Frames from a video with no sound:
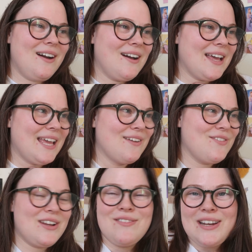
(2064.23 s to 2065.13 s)
I
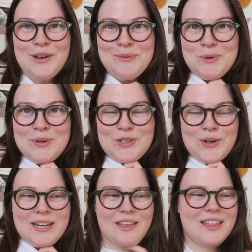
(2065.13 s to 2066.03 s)
really hope you
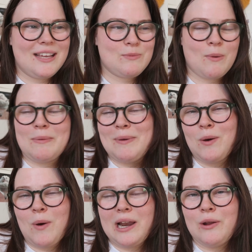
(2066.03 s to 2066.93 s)
enjoyed. I think it's probably been
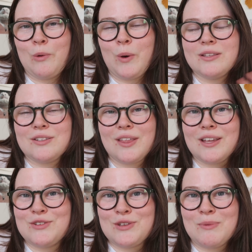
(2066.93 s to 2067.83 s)
quite a long one, so
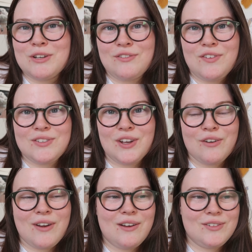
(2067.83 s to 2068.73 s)
thank you so much if you
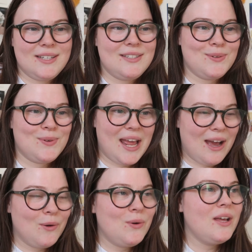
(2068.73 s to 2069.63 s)
stuck around until
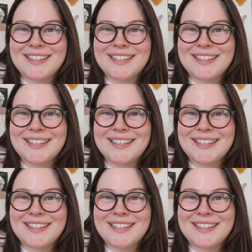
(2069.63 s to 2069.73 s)
now.